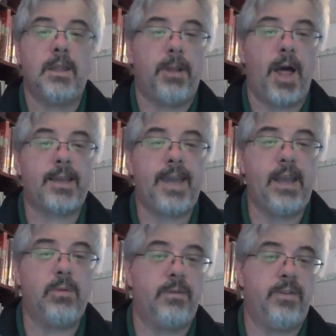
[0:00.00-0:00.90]
The
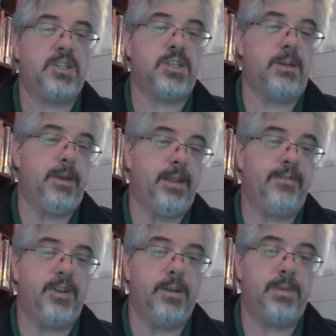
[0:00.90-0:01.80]
blockade would eventually be
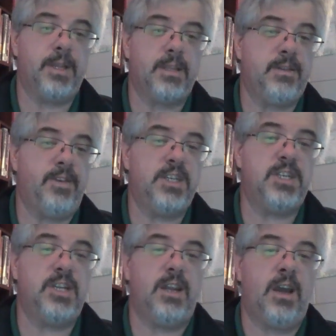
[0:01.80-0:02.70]
lifted, but the
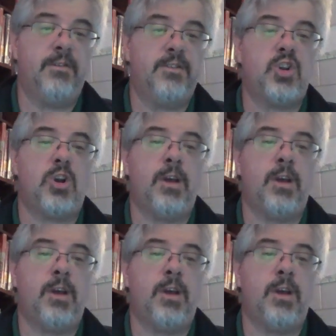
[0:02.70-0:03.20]
division of